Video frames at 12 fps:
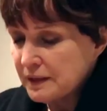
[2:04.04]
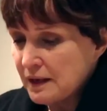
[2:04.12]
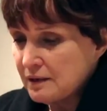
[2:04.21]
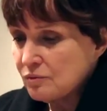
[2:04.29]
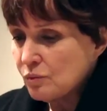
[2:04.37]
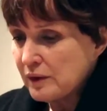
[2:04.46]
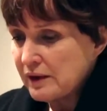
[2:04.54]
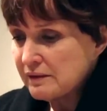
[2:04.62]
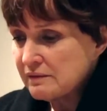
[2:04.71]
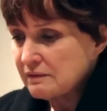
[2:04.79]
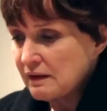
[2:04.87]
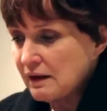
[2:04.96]
begin
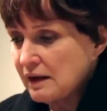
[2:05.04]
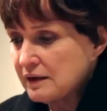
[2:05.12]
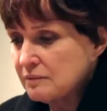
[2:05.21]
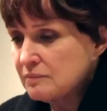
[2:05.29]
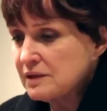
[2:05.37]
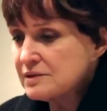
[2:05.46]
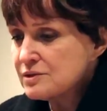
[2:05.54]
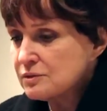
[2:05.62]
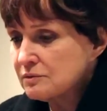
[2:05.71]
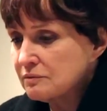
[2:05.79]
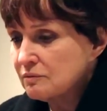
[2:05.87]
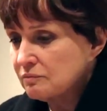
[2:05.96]
with and it means,
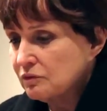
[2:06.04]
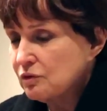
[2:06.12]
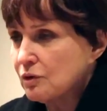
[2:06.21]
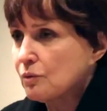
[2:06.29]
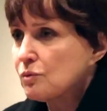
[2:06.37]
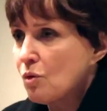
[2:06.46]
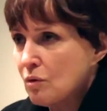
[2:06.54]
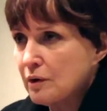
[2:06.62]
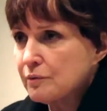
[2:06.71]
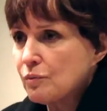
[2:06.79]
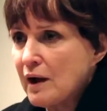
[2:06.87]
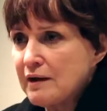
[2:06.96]
you know,
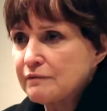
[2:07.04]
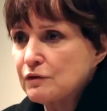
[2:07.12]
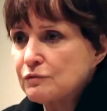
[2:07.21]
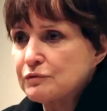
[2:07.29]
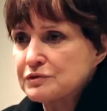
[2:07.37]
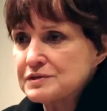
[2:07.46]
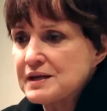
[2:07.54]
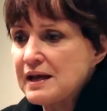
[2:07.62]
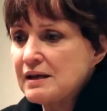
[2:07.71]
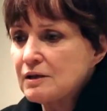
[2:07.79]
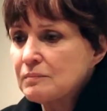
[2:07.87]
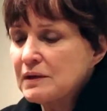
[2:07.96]
Lord, why have you
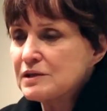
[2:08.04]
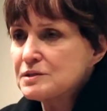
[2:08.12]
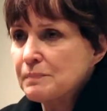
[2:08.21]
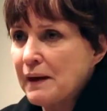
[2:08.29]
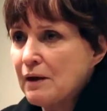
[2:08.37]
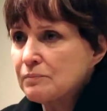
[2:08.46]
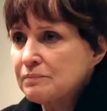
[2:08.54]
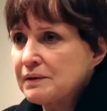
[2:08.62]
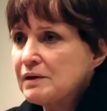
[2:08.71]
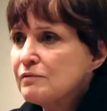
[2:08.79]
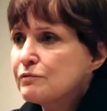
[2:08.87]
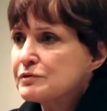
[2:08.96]
forsaken me? It's about
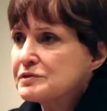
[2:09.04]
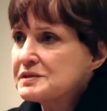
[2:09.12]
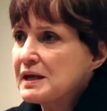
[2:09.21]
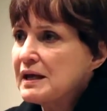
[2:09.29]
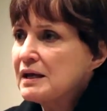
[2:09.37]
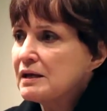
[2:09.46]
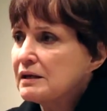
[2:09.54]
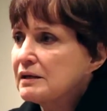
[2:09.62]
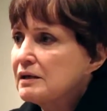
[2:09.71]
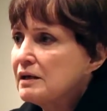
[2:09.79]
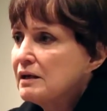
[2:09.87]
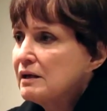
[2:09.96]
being forsaken,
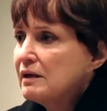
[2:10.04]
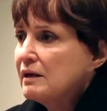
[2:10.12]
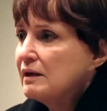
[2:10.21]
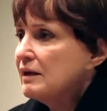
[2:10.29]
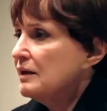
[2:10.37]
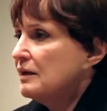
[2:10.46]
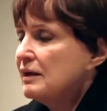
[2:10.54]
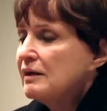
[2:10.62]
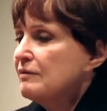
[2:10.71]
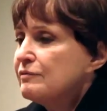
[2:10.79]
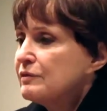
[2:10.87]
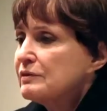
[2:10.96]
uh-huh.
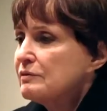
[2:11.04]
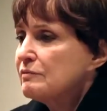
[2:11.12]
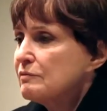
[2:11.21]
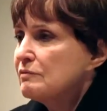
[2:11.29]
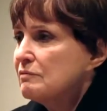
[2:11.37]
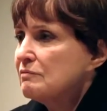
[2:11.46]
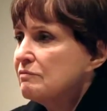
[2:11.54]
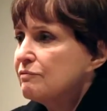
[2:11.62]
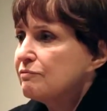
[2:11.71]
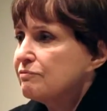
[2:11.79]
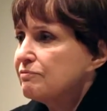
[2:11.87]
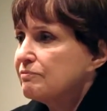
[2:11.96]
e- even
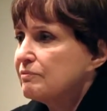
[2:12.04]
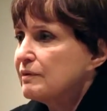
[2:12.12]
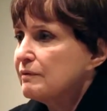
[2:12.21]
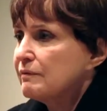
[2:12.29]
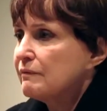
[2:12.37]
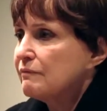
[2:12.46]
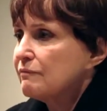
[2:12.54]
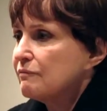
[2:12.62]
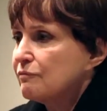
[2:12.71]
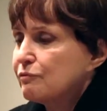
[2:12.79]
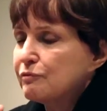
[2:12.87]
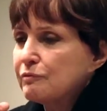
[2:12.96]

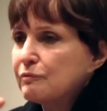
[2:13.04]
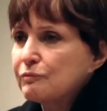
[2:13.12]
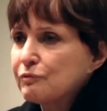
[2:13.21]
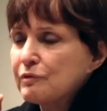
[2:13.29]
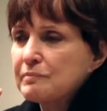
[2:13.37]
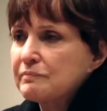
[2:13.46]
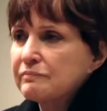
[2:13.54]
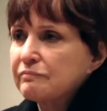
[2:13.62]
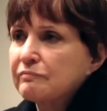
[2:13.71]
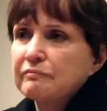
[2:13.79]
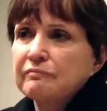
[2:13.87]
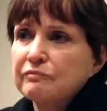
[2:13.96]
f-
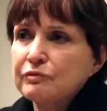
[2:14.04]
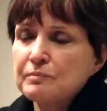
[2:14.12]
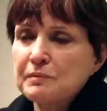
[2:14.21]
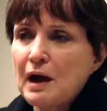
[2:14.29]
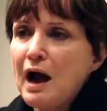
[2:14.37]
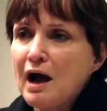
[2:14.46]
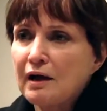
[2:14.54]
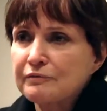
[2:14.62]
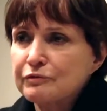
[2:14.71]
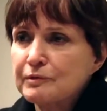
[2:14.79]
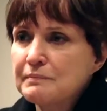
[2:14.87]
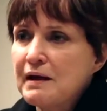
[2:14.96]
from from
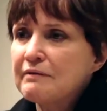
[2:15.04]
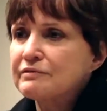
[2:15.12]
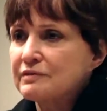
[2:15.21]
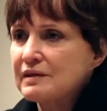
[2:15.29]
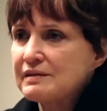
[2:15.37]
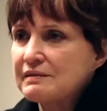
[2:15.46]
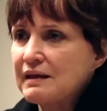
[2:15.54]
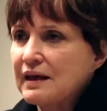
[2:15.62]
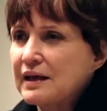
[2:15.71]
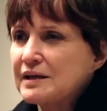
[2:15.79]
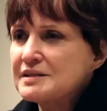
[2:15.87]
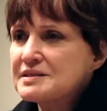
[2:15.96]
God, from
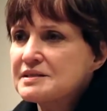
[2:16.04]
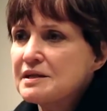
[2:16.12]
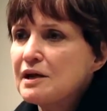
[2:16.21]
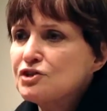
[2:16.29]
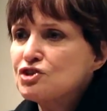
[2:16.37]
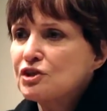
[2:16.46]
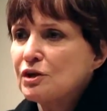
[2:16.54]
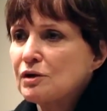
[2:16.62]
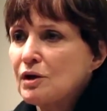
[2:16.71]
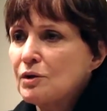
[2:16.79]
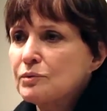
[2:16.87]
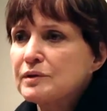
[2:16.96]
everything, and it's such an
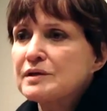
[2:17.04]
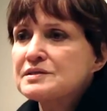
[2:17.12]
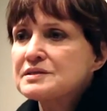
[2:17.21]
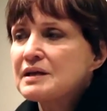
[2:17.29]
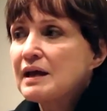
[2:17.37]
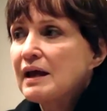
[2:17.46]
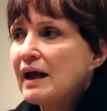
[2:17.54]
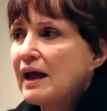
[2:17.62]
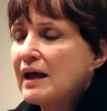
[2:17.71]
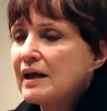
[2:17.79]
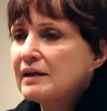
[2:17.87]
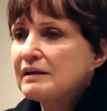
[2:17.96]
aloneness.
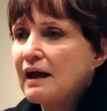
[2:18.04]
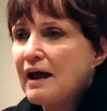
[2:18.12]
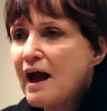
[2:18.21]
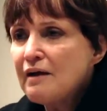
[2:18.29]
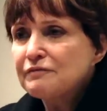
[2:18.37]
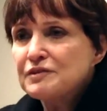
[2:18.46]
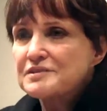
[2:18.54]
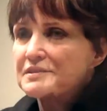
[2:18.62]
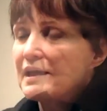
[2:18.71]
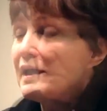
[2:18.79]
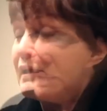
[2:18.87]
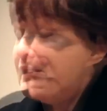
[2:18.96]
And I have to
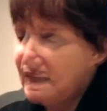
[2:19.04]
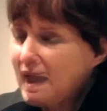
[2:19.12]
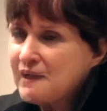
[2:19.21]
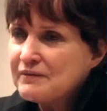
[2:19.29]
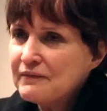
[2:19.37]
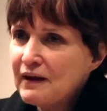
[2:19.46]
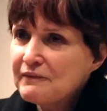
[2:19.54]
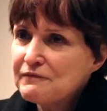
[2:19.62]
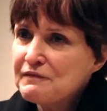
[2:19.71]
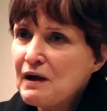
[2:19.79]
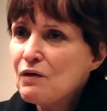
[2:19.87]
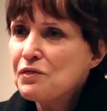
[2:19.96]
say, I, I
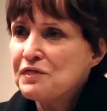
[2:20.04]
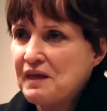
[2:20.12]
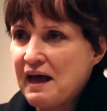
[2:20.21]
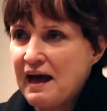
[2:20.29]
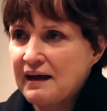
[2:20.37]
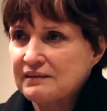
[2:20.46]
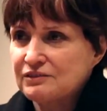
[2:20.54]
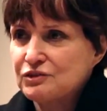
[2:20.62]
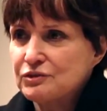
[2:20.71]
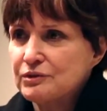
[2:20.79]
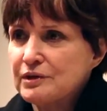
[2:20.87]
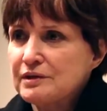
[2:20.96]
felt that
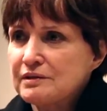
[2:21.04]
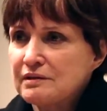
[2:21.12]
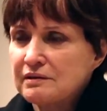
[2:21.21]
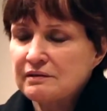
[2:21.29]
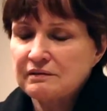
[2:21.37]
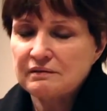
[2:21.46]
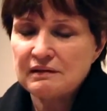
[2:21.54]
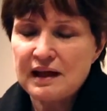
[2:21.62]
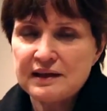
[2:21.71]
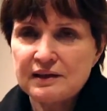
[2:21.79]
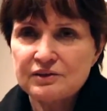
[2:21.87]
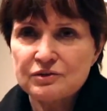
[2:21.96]
during the
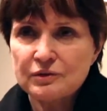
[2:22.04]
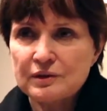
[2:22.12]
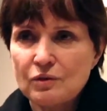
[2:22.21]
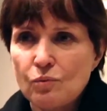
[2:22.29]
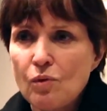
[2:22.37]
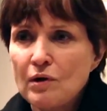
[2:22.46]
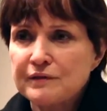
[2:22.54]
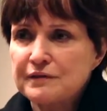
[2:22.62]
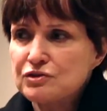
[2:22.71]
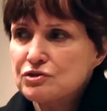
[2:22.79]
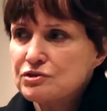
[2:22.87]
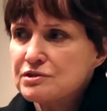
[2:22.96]
like during the war
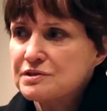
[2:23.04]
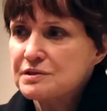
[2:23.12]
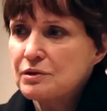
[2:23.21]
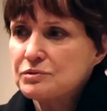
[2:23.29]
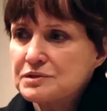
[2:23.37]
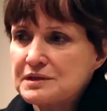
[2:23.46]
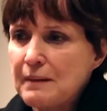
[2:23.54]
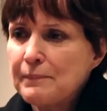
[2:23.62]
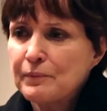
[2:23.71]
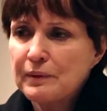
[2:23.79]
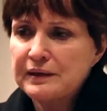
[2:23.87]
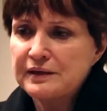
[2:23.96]
that you're just so
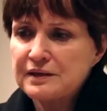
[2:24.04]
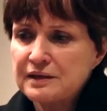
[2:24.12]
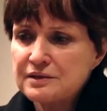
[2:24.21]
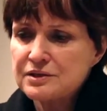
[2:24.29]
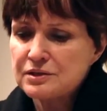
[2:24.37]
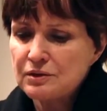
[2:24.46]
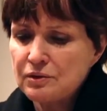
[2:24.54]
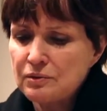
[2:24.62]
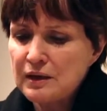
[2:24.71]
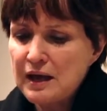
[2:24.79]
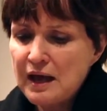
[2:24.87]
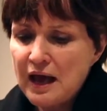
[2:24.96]
separated and so.
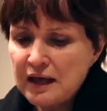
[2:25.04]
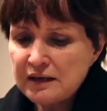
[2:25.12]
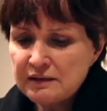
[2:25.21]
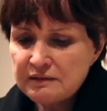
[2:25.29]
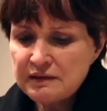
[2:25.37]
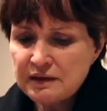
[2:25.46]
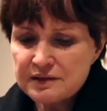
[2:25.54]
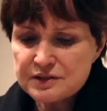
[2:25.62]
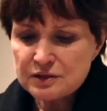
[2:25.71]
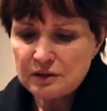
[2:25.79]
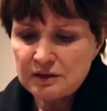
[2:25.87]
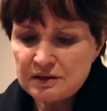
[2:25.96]
And I think
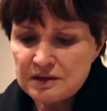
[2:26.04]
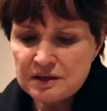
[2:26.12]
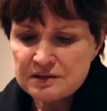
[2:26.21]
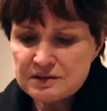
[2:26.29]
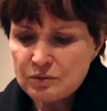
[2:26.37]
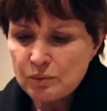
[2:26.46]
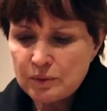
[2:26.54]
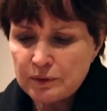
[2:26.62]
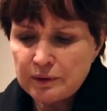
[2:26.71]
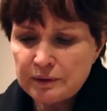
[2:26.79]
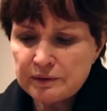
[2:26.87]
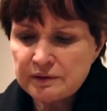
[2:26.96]
it's a, it's a
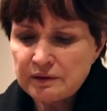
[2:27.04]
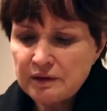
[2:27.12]
word